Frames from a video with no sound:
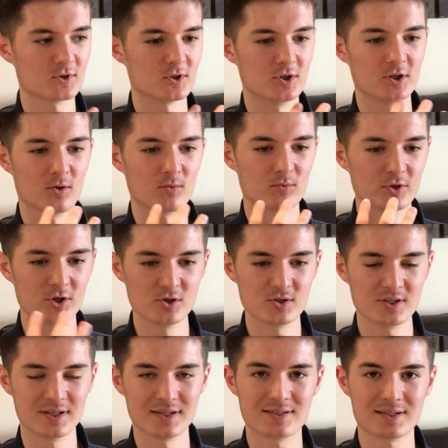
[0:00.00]
you know,
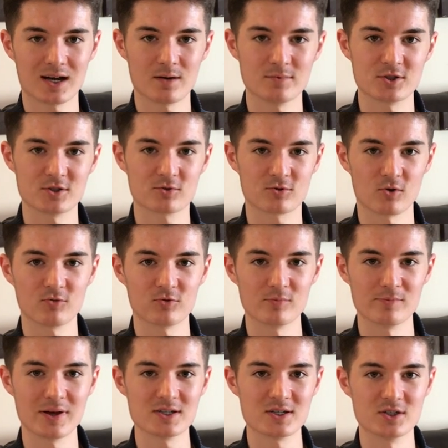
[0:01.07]
using this time to scroll through
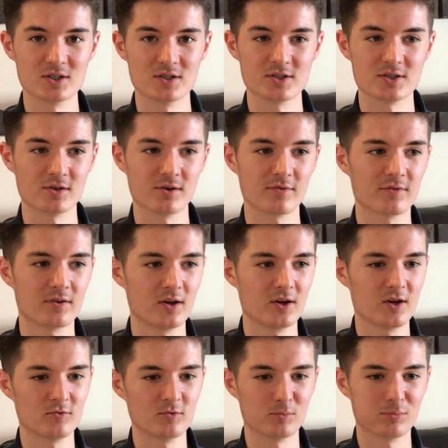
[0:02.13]
messages and stuff,
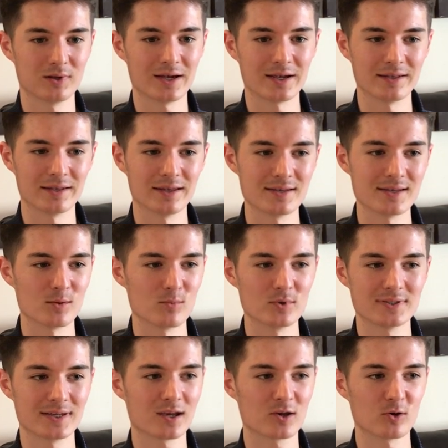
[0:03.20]
replying that it
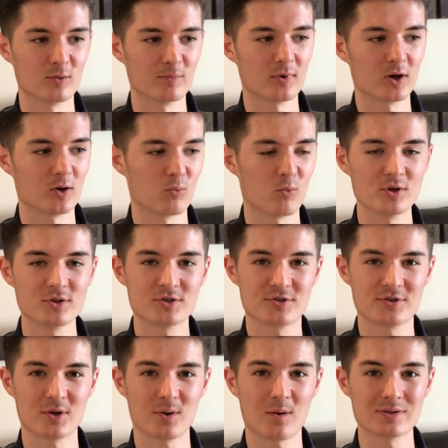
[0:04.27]
would take up one
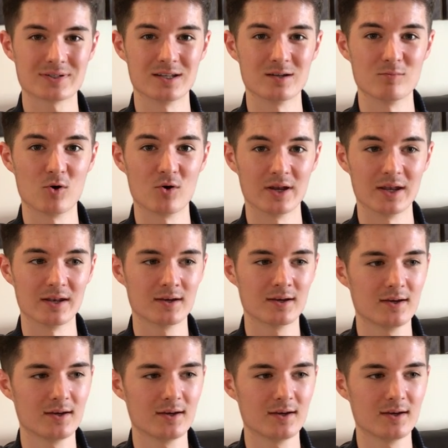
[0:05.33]
to two hours in the morning.